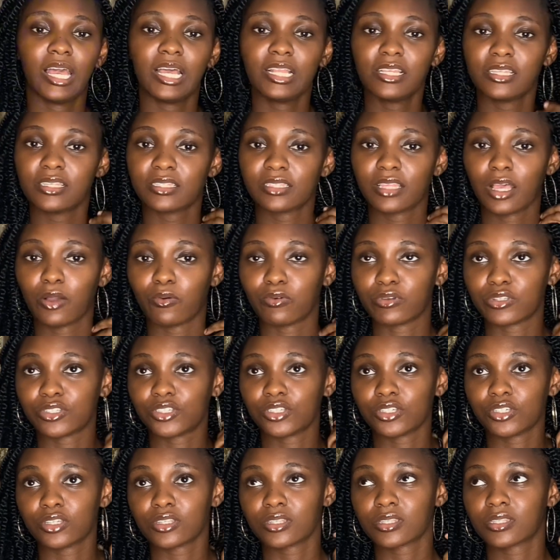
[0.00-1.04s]
Alistair was
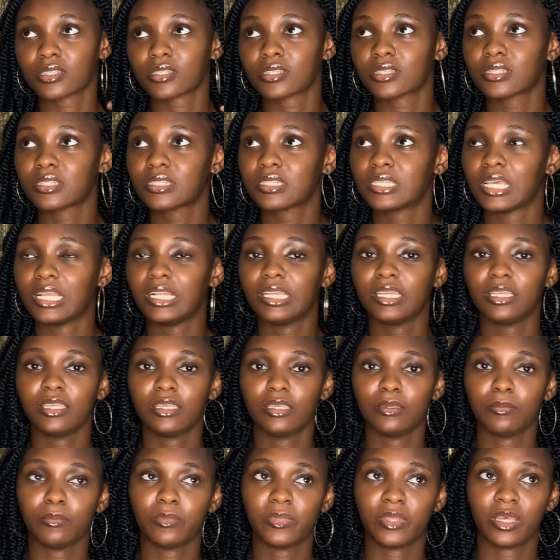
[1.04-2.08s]
just telling
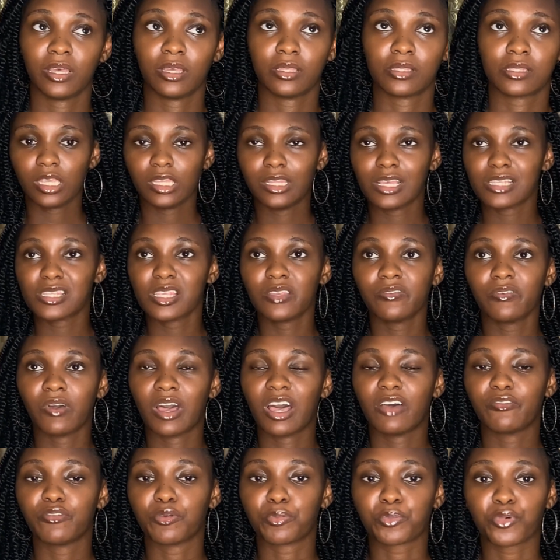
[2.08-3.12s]
him that he doesn't even
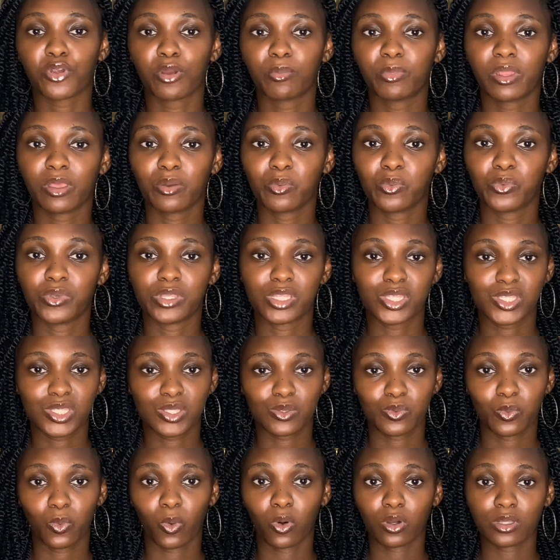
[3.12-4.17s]
have a problem with
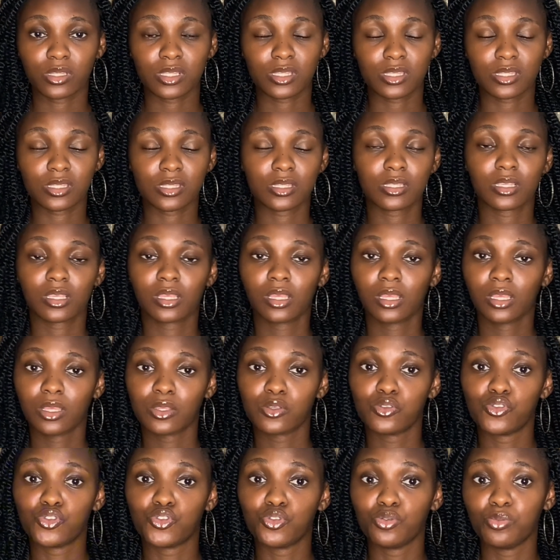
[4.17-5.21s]
what
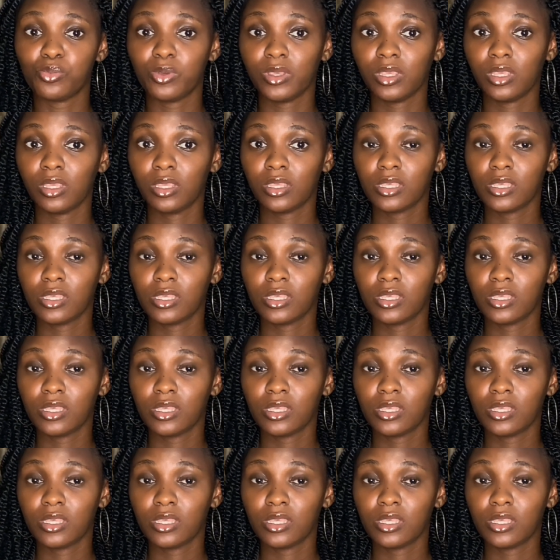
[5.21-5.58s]
Zubby